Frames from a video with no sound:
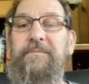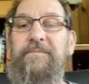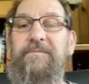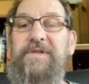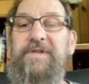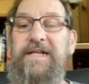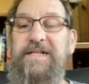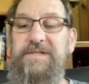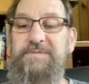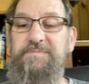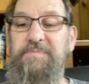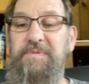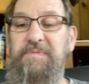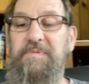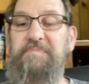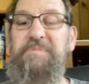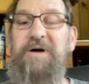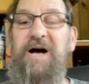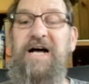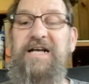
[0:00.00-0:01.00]
that's
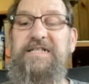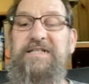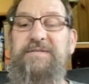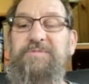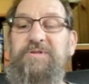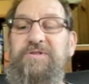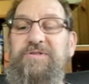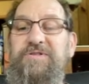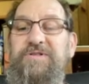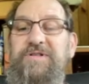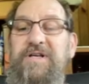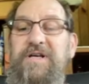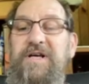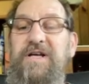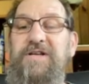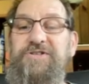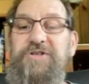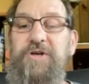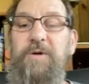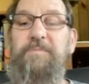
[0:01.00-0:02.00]
possible.
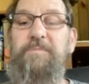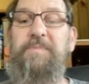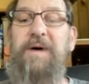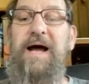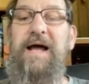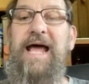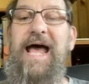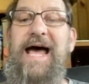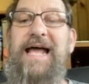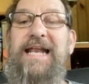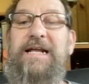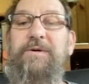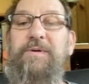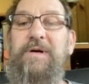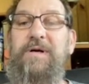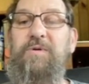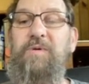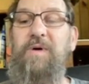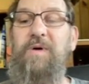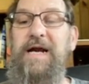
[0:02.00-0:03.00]
So by adding
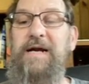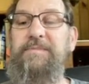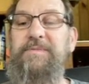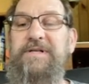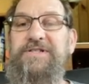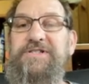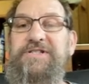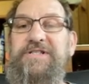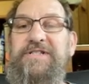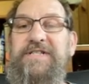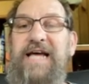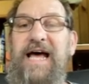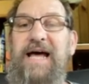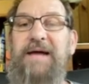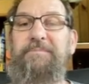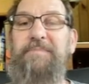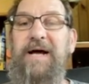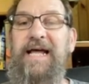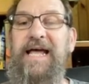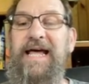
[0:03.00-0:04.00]
requirements to
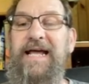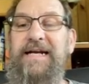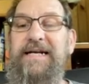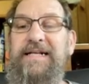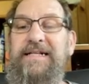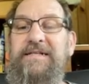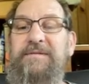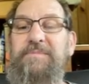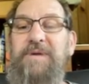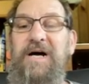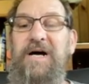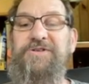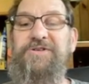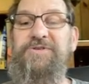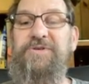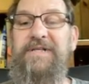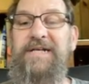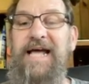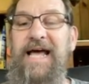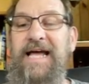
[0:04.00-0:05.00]
that, by editing the
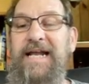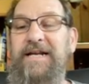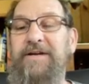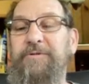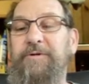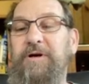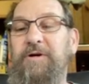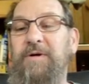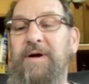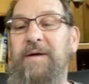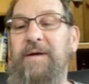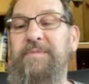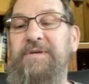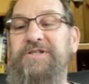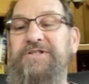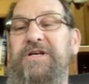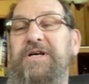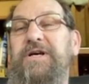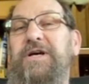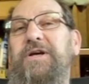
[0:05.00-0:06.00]
module and adding
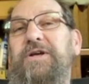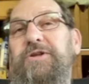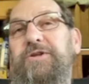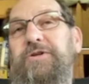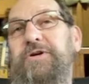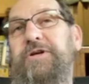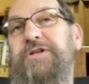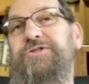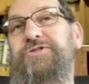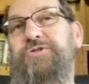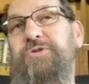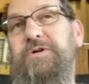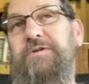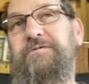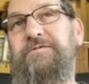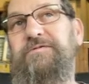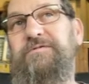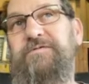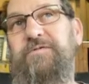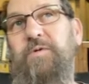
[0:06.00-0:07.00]
requirements, you can sort
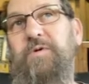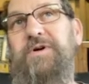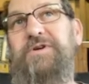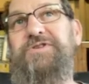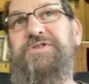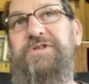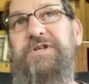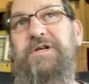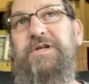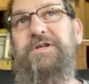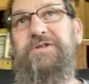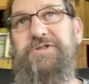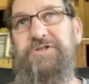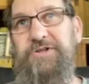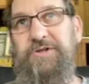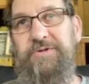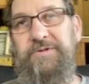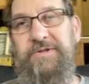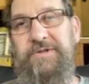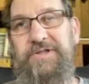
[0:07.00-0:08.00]
of force
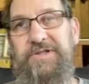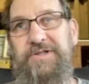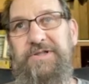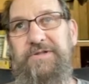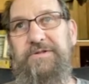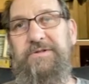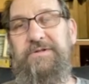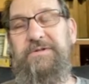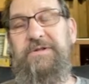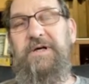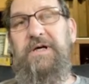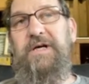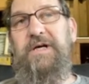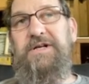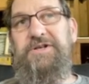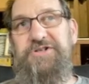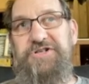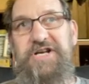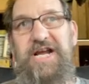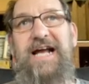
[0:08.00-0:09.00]
students to
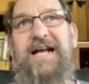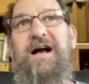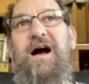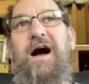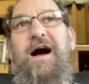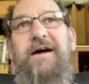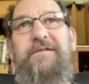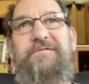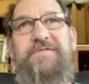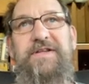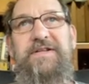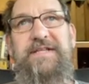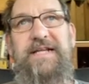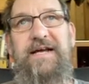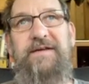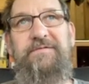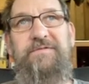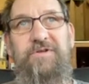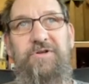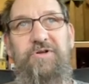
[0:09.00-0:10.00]
check off that
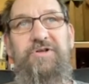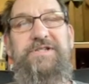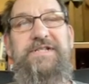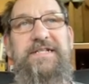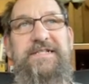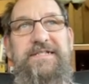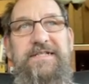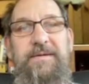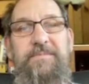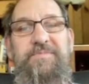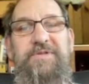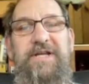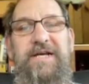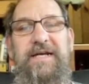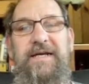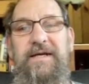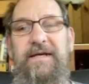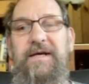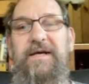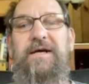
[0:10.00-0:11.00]
they've looked at
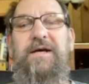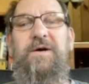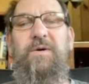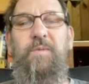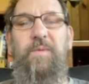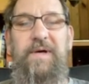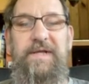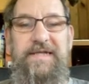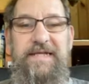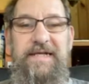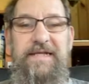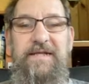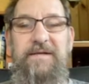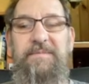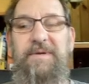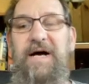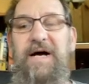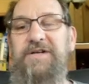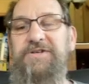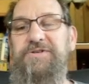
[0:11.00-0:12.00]
something within the
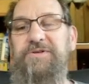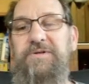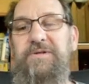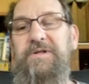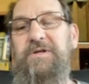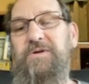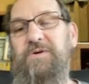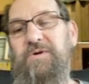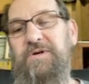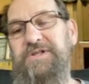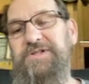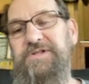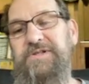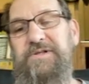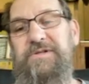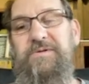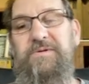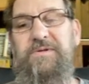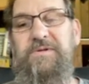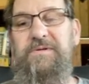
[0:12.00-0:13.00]
module. Of course,
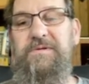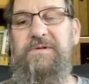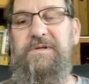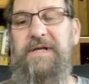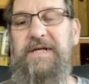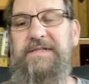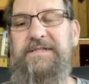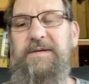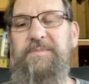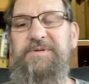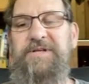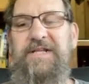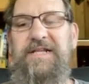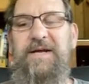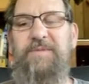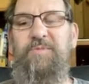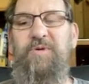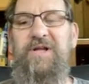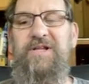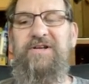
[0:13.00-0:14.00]
it's up to
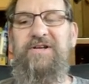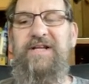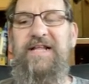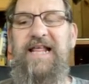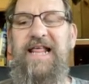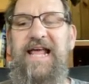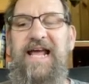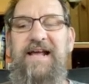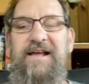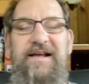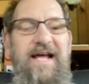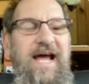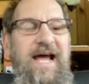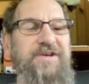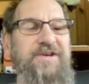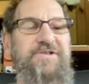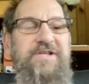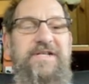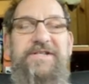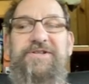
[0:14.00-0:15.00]
them whether they
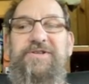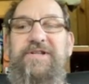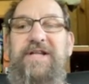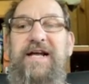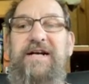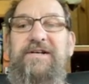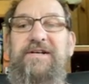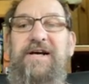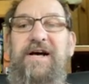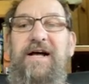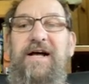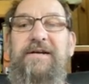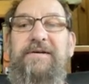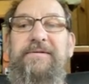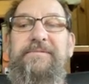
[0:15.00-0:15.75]
actually do that or not.